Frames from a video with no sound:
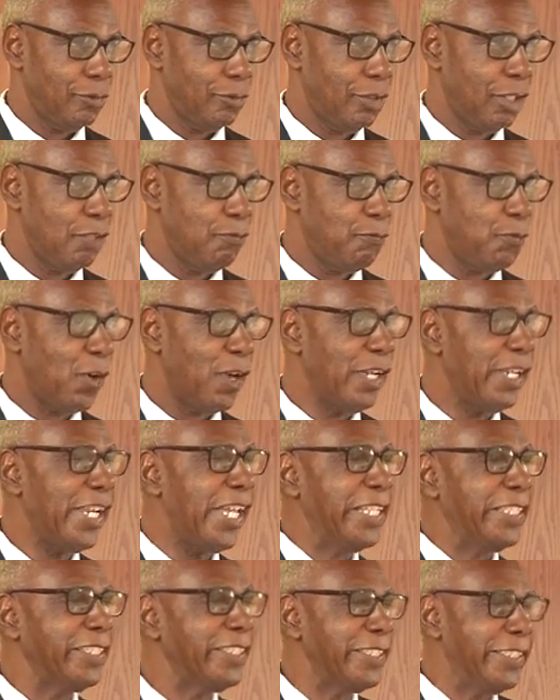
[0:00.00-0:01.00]
and for
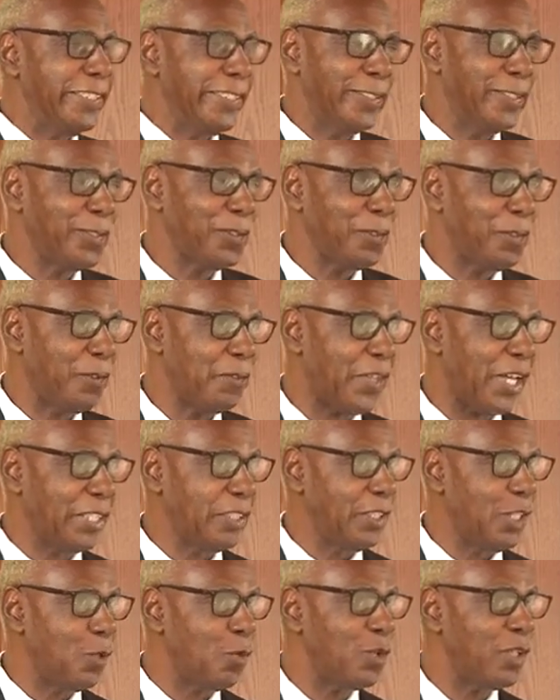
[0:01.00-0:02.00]
letters so that
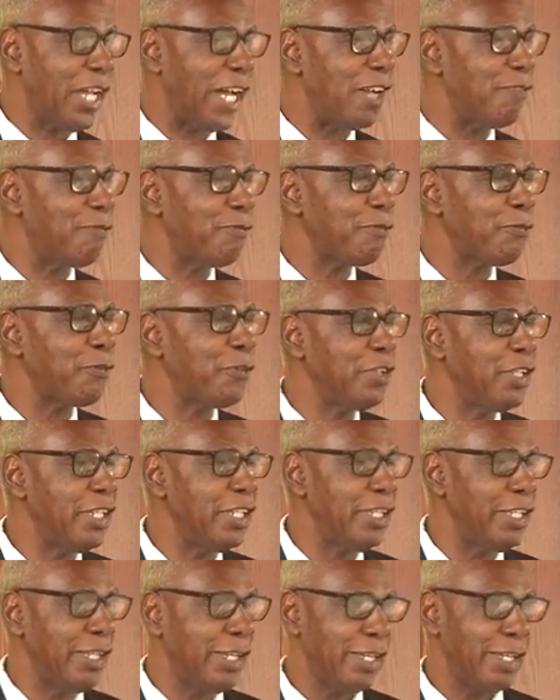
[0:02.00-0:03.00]
he would have
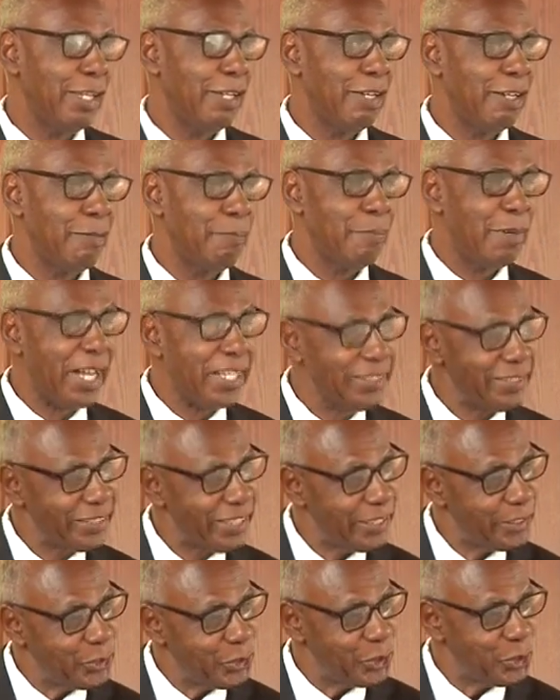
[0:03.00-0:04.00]
free
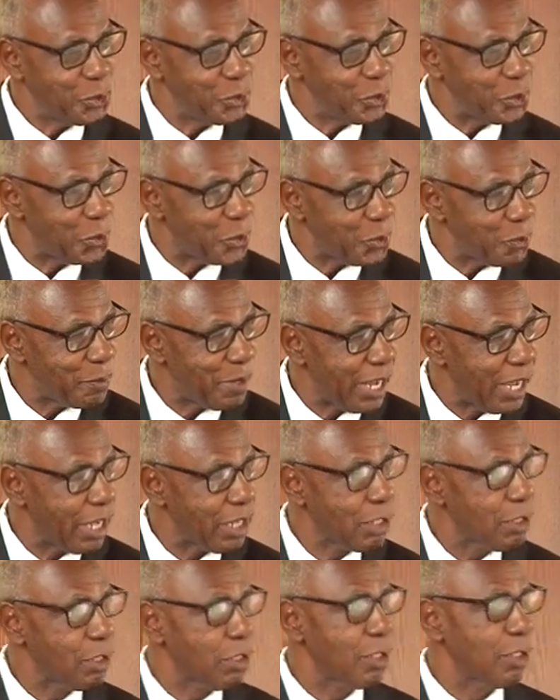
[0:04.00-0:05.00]
passage to go back.
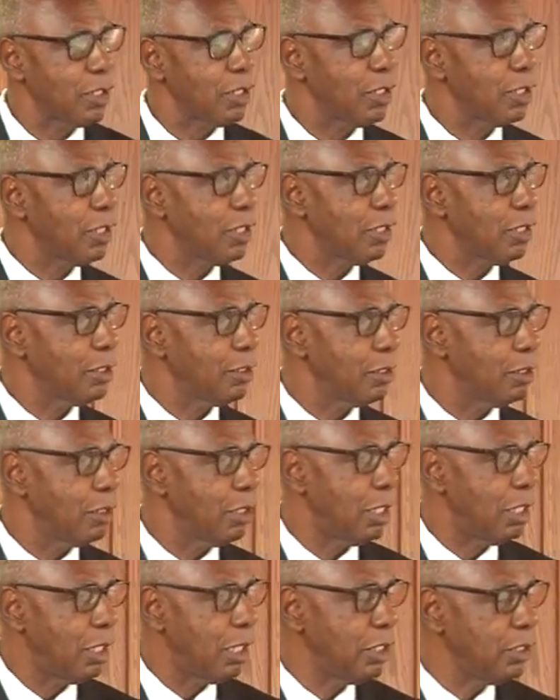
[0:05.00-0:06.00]

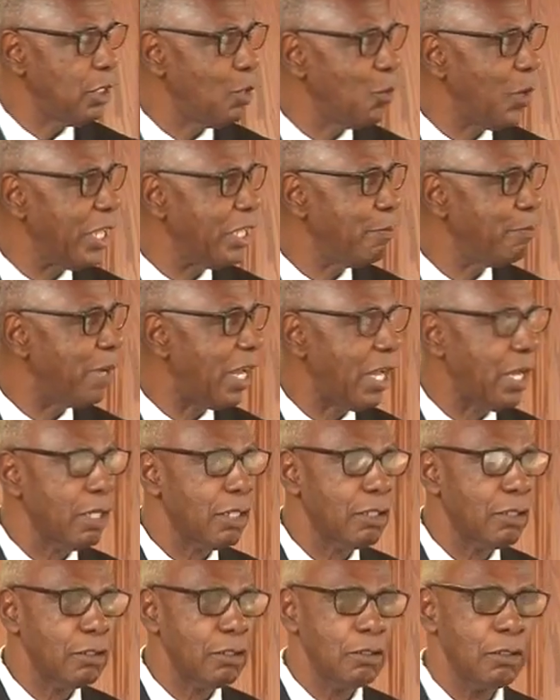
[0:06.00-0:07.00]
And he went back.
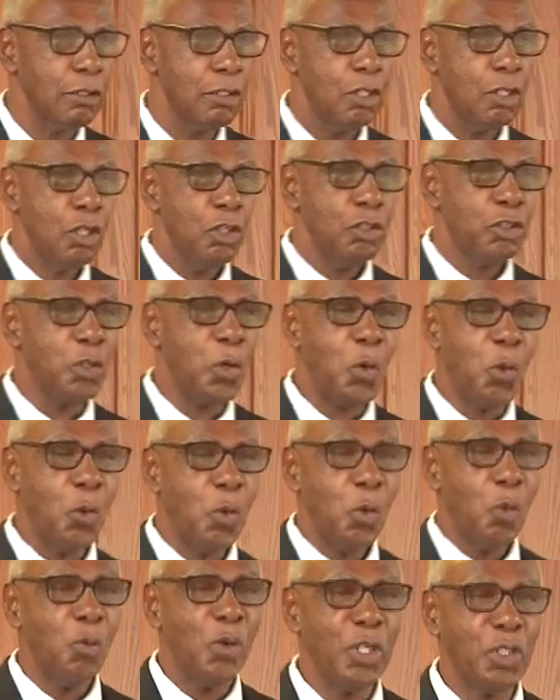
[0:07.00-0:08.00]

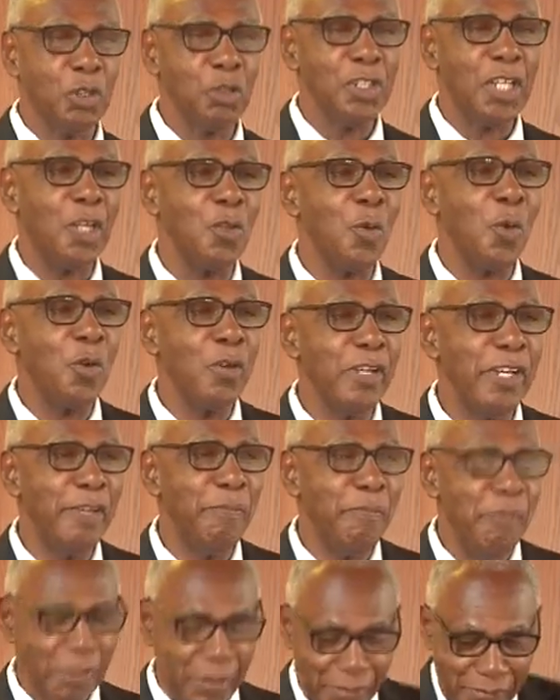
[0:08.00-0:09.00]
So we should not
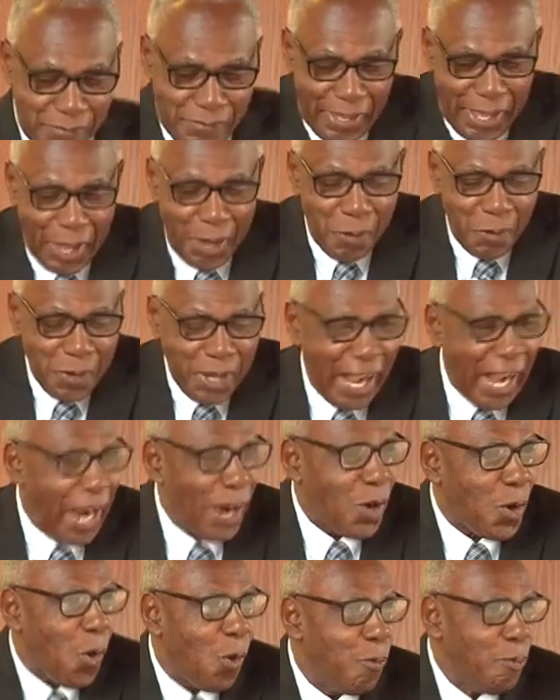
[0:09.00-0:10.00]
only say we are
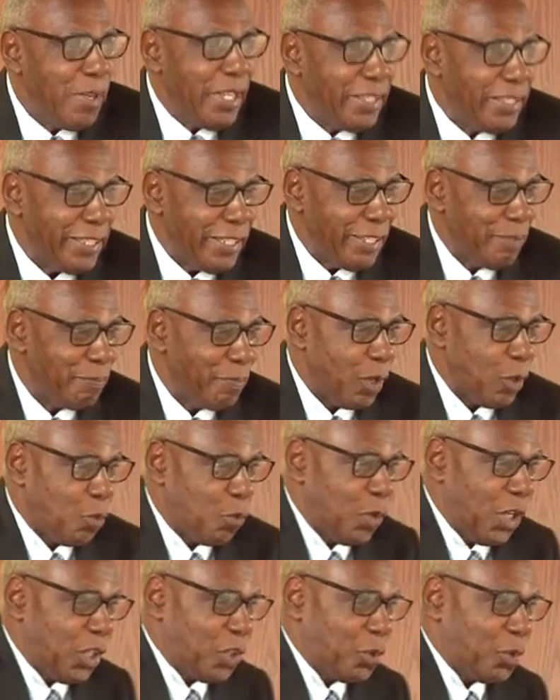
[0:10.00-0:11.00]
committed, but
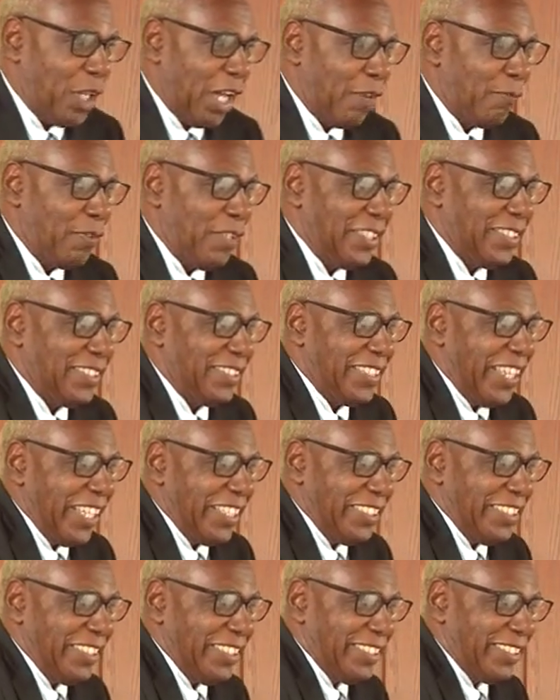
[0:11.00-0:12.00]
we should have this
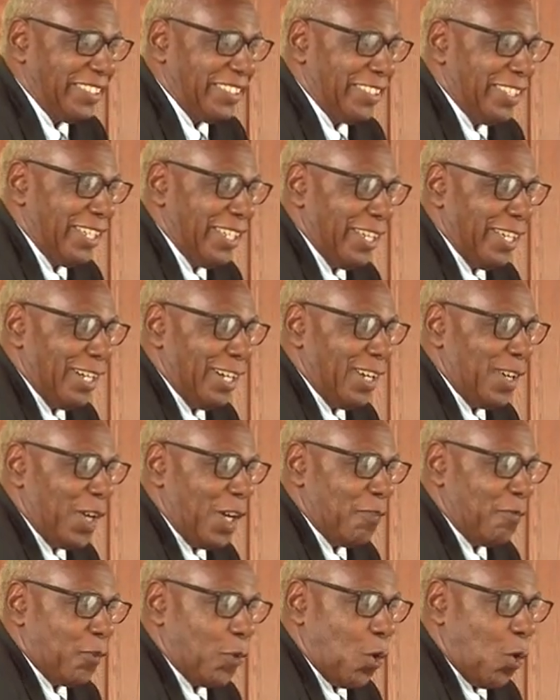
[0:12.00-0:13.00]
sense
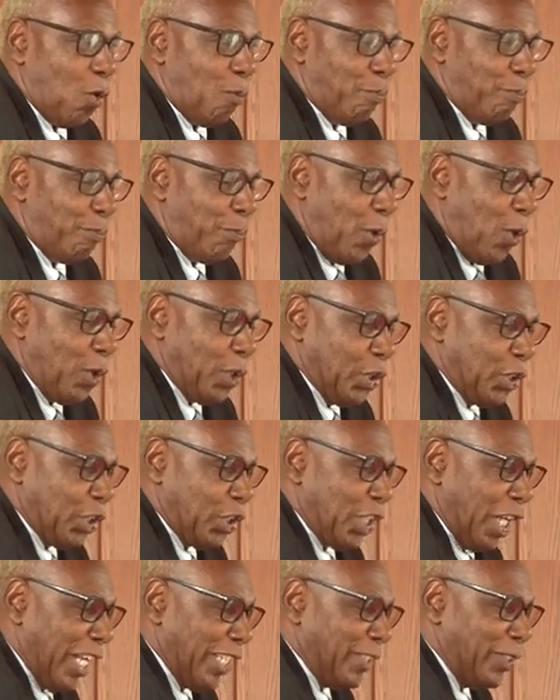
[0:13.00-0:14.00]
of
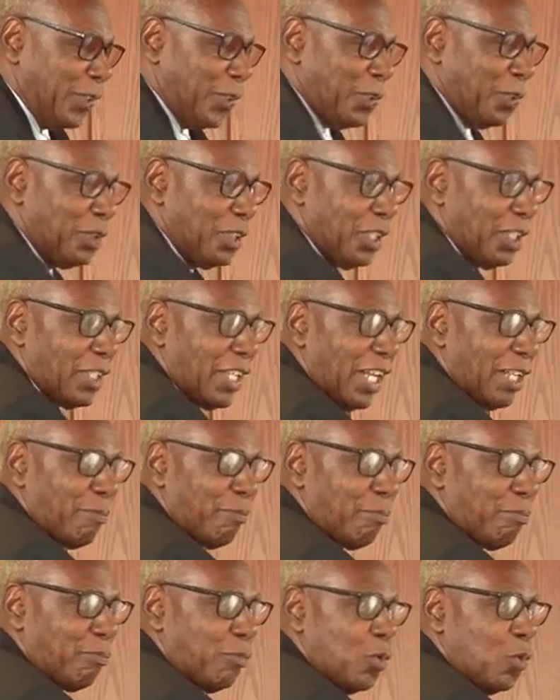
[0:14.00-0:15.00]
compulsion
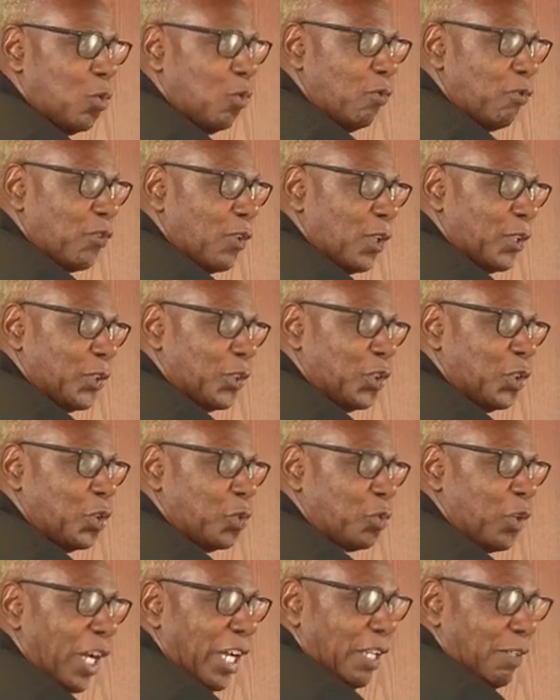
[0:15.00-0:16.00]
that moves us,
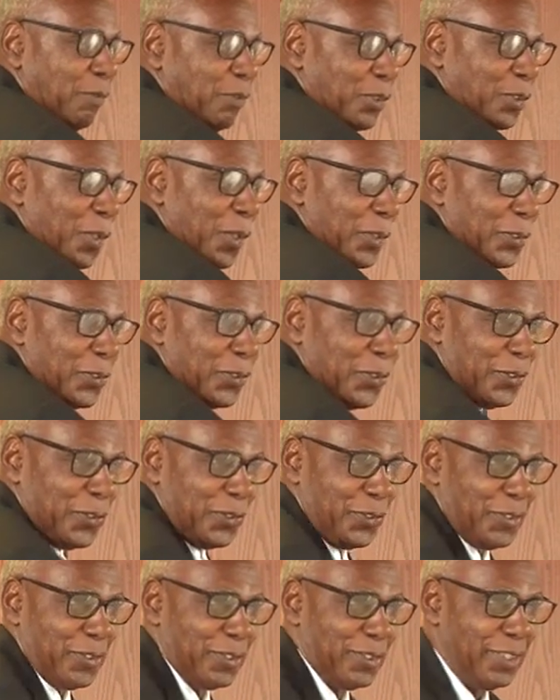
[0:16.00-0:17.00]
drives
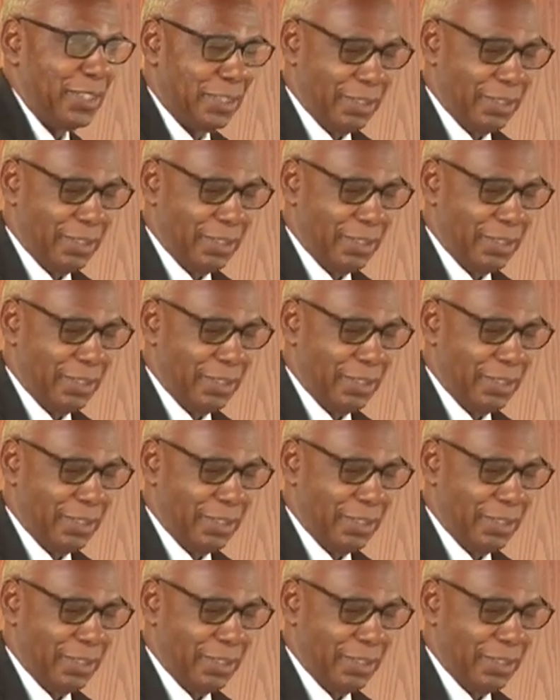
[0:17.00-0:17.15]
us